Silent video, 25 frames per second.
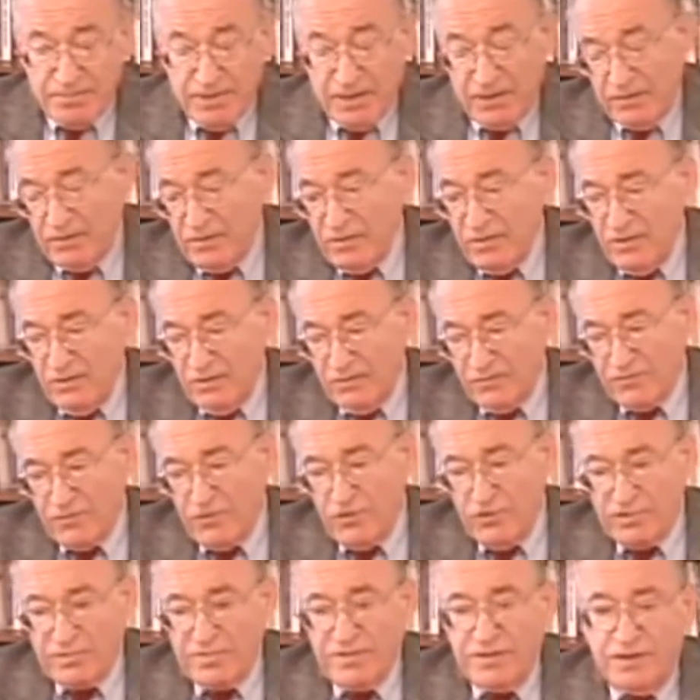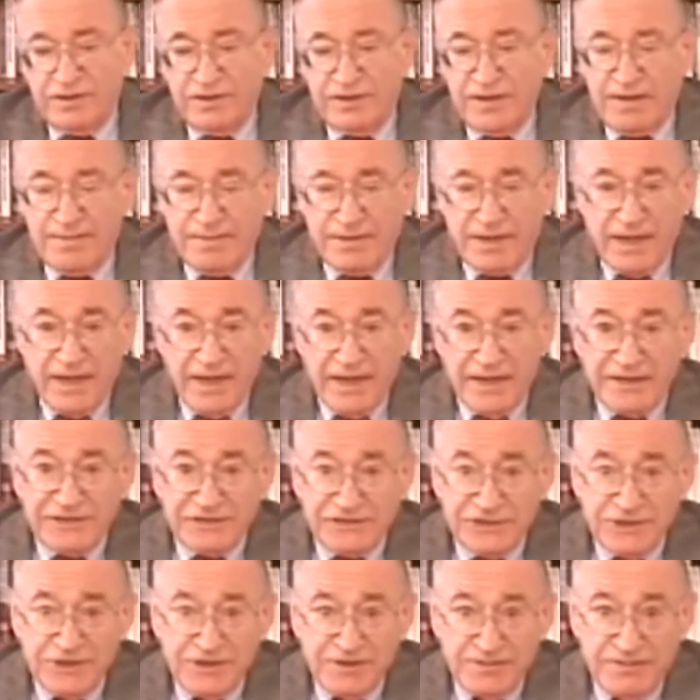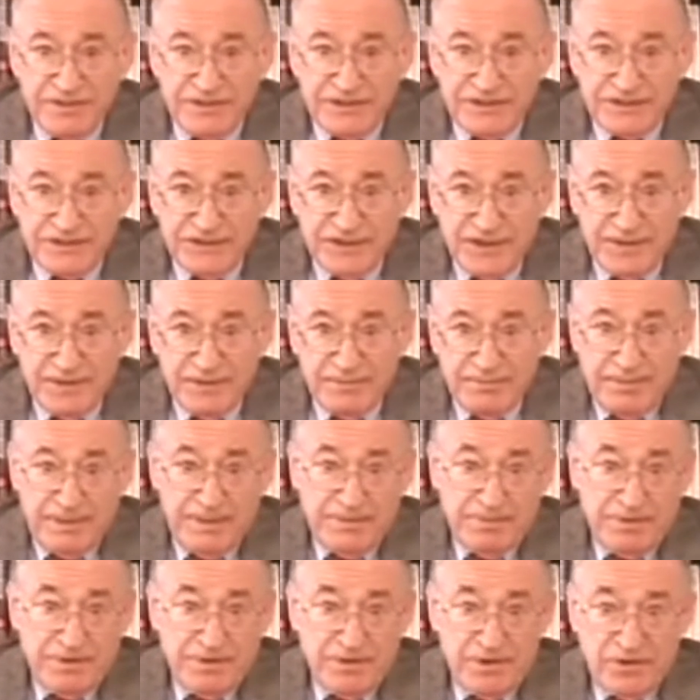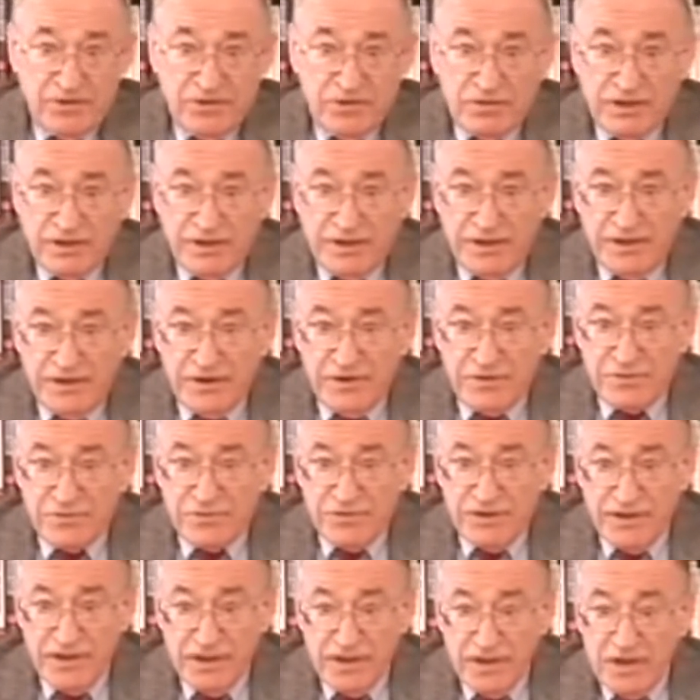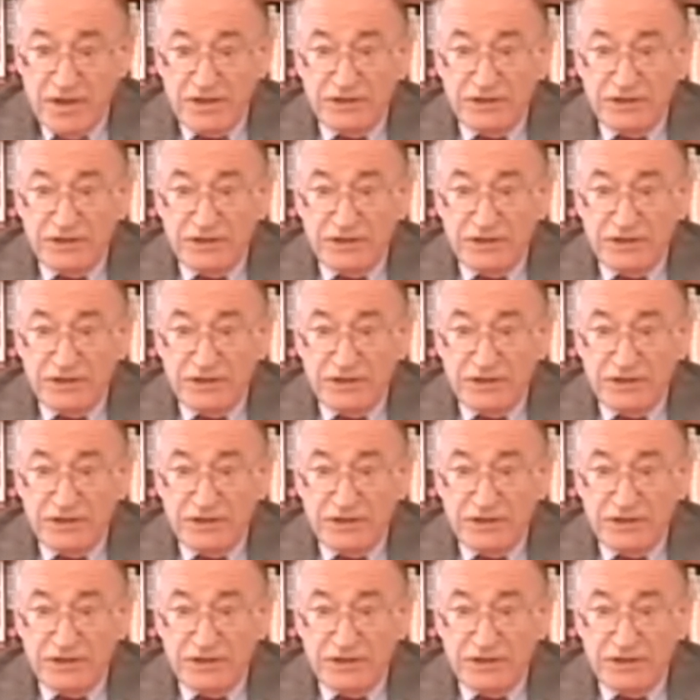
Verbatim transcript: But of course, the Atomic Energy Commission and the people in the nuclear industry,